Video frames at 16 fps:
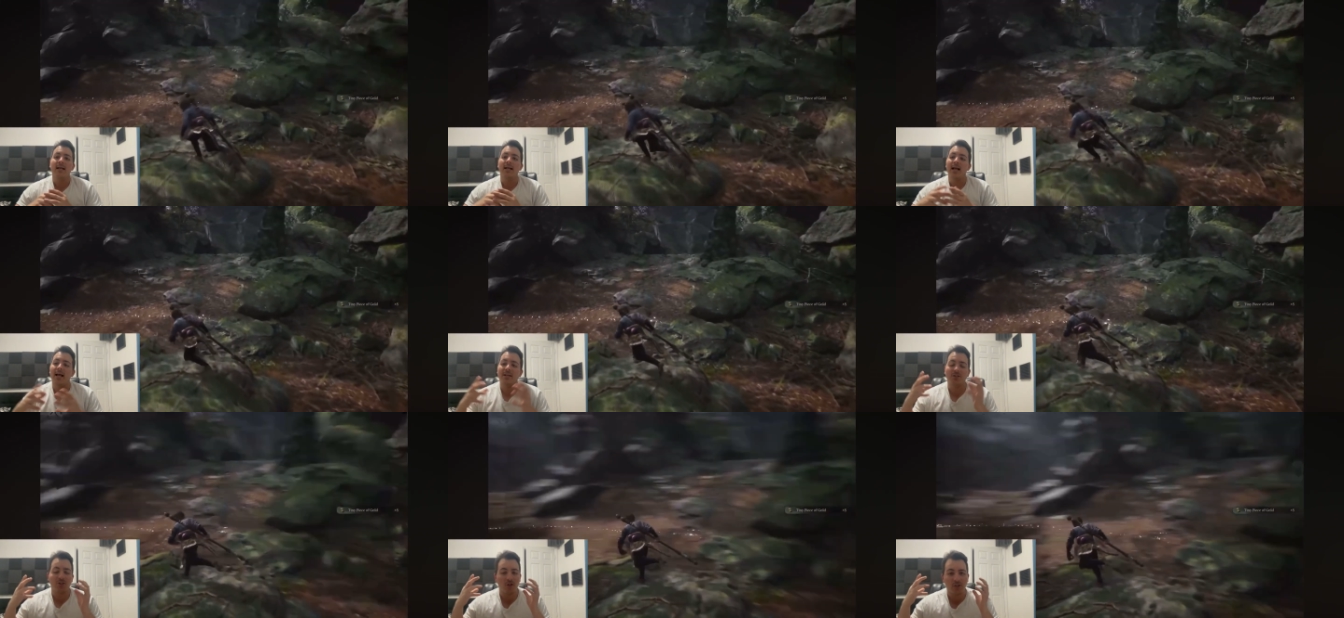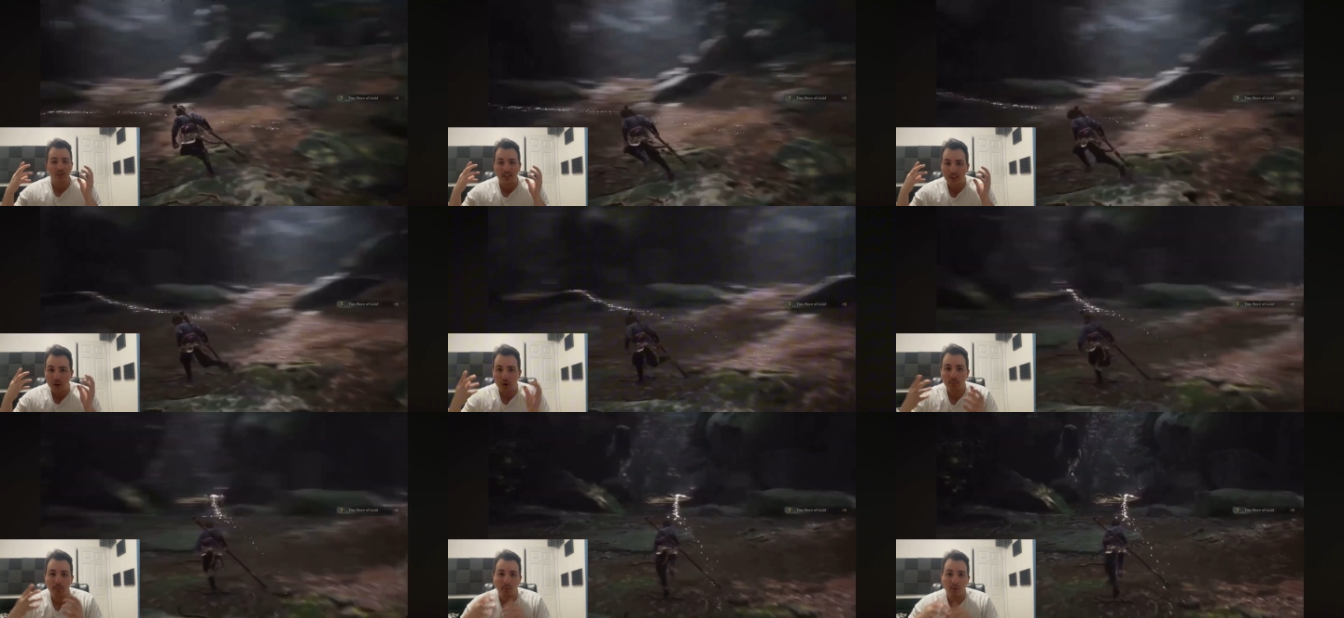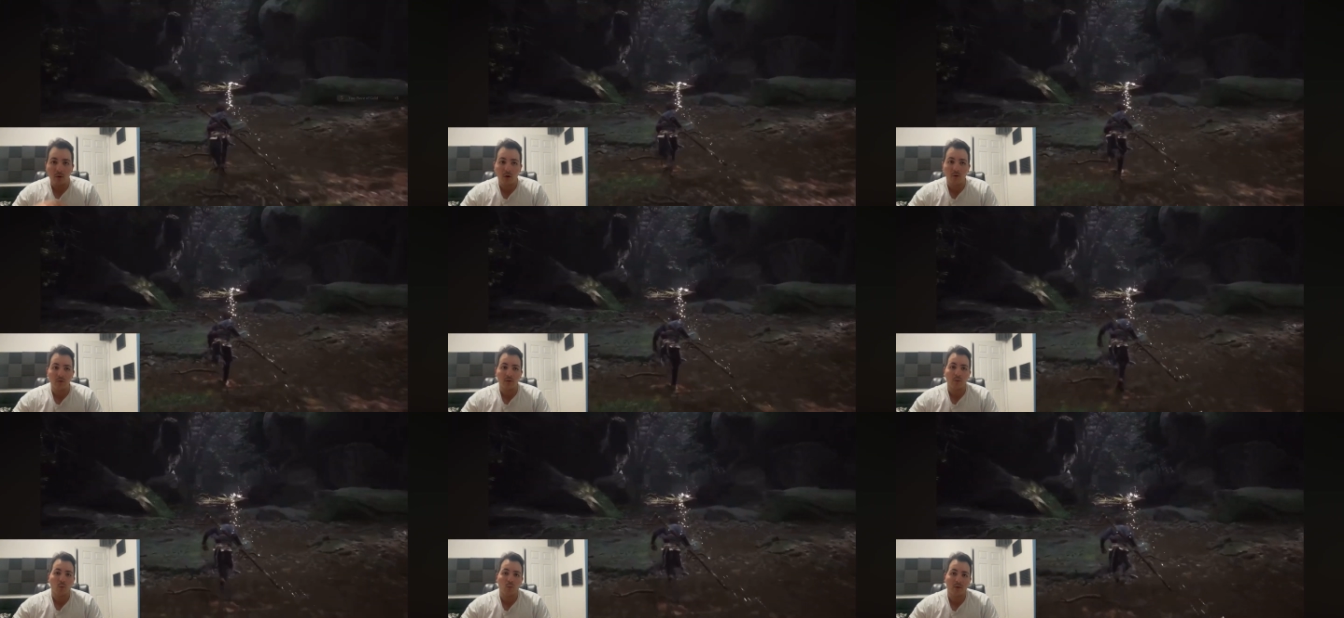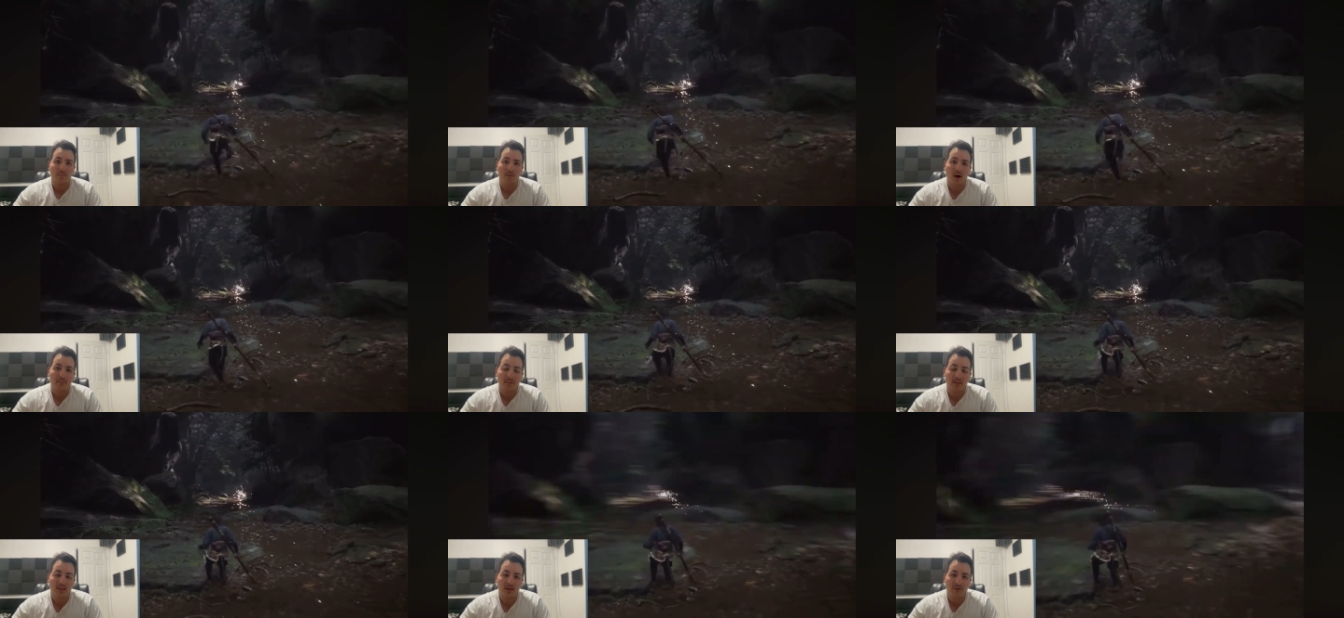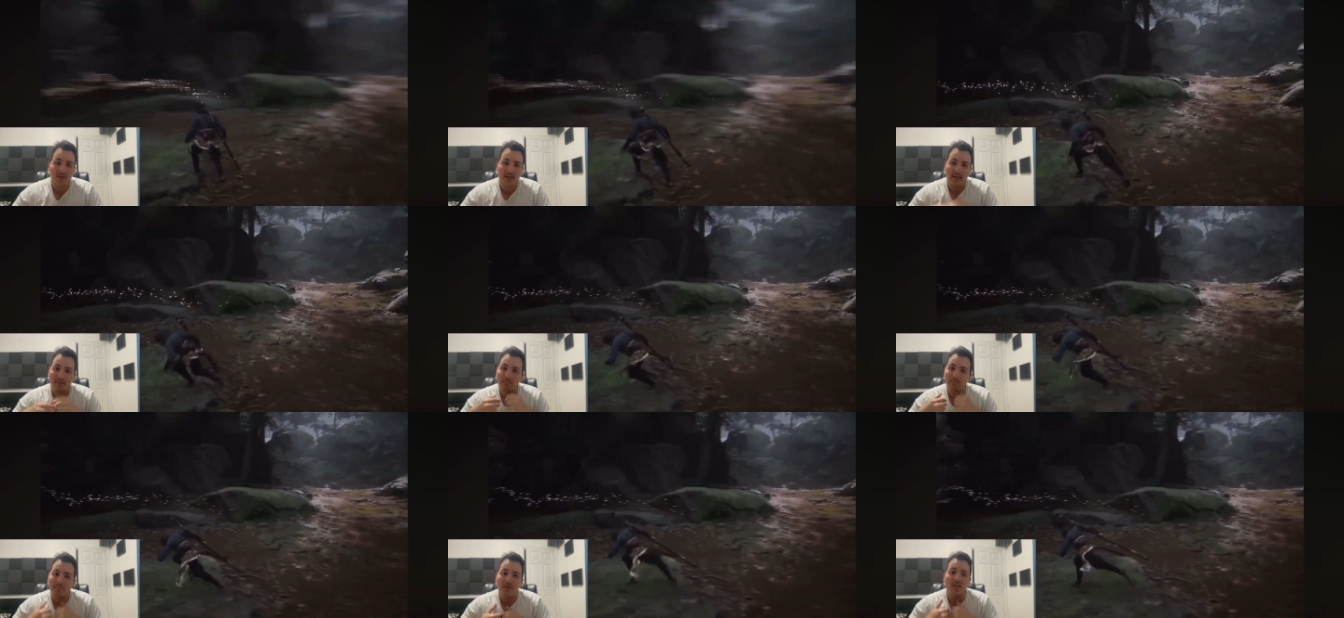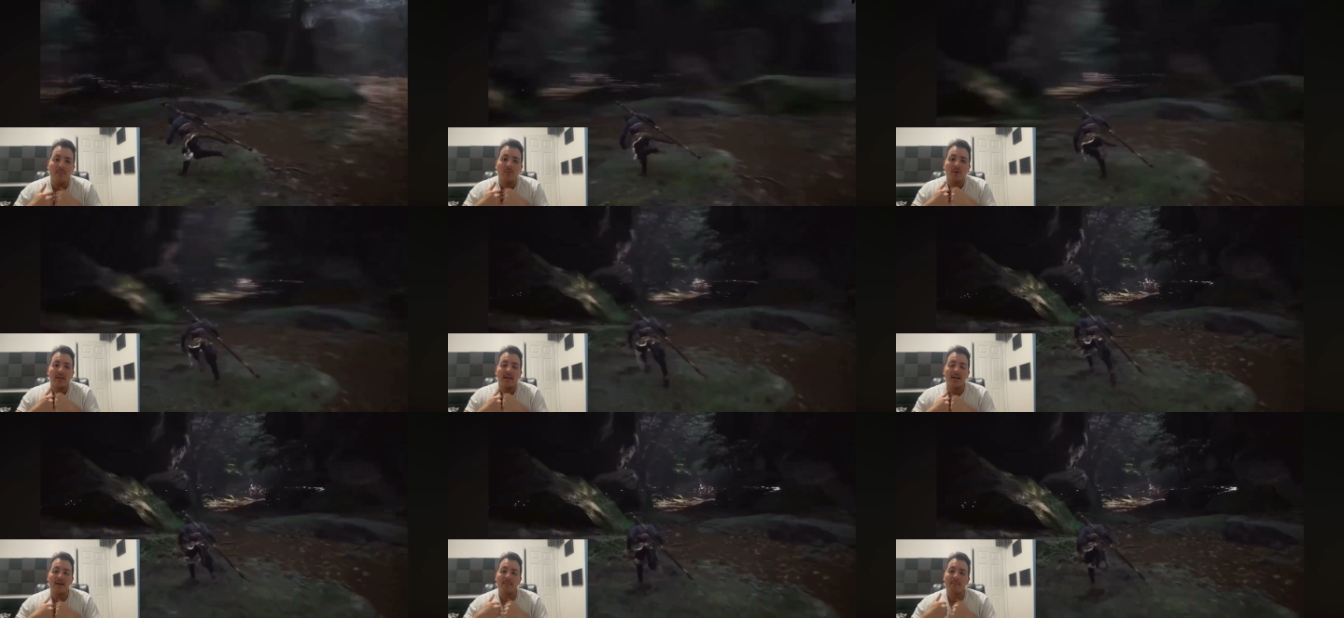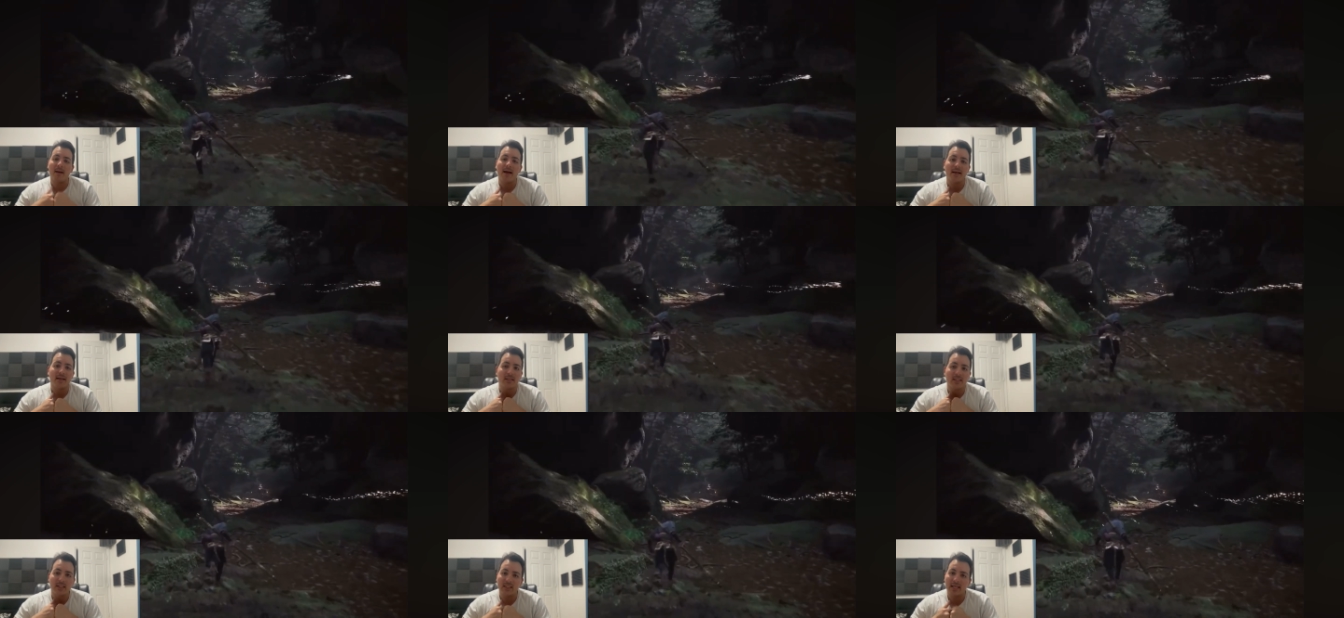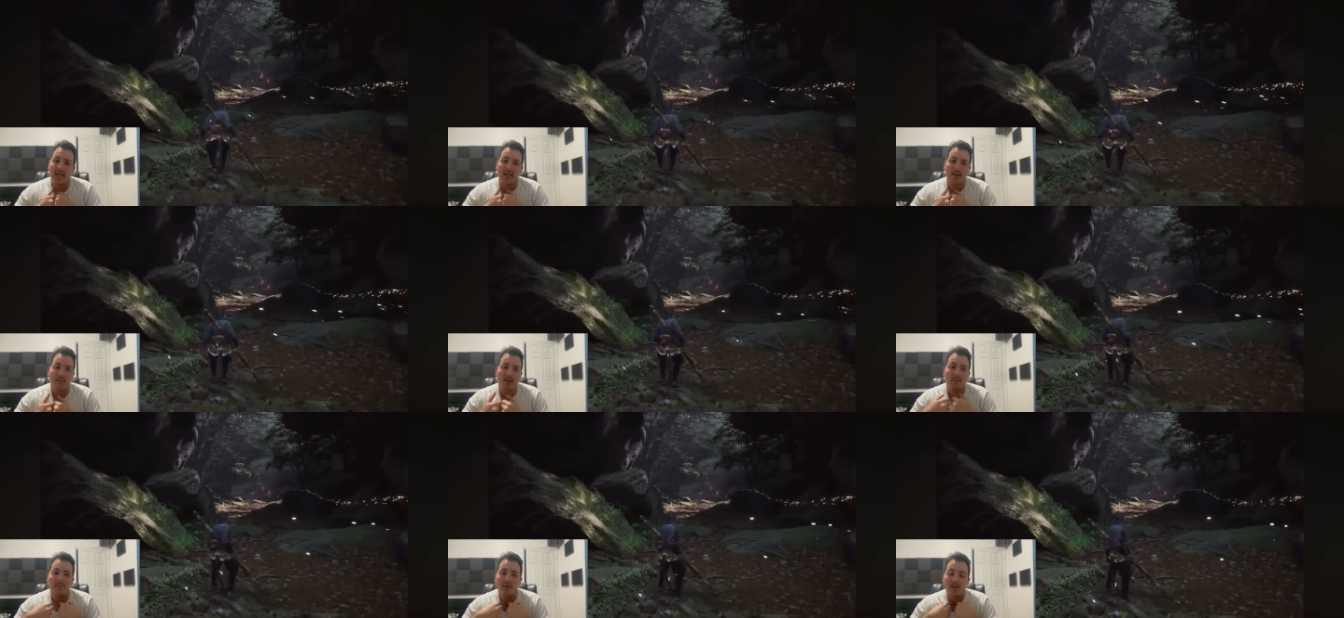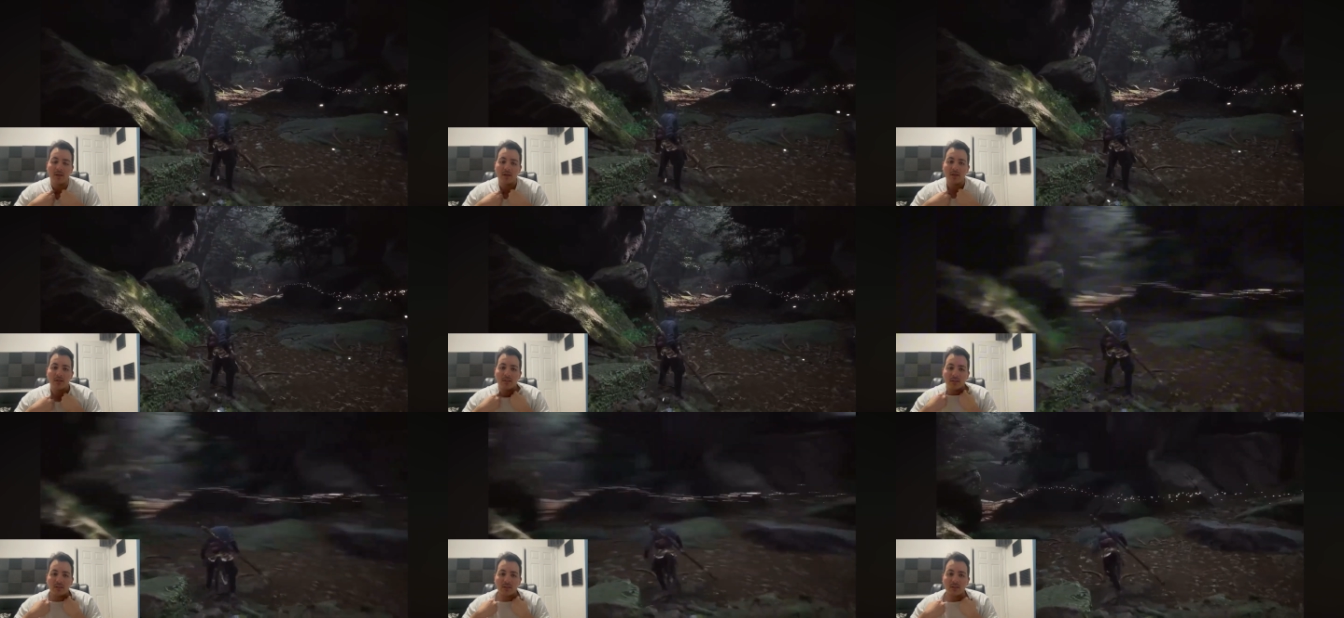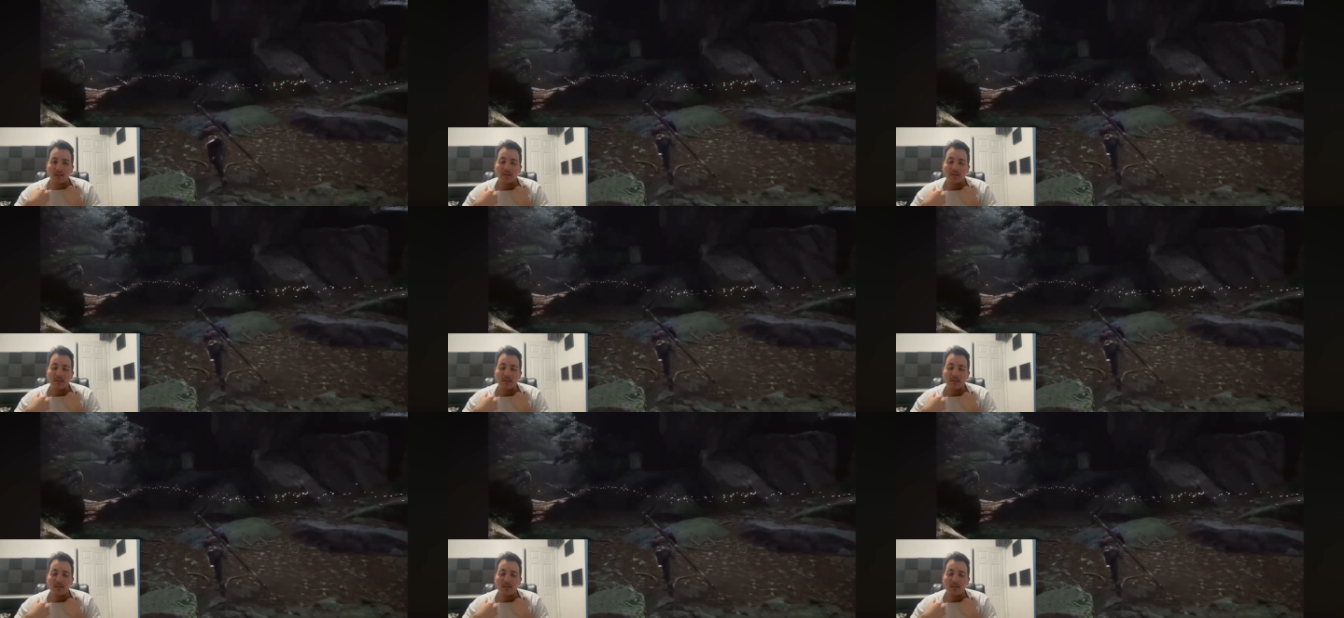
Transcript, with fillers: and just explode with popularity and people getting back into gaming because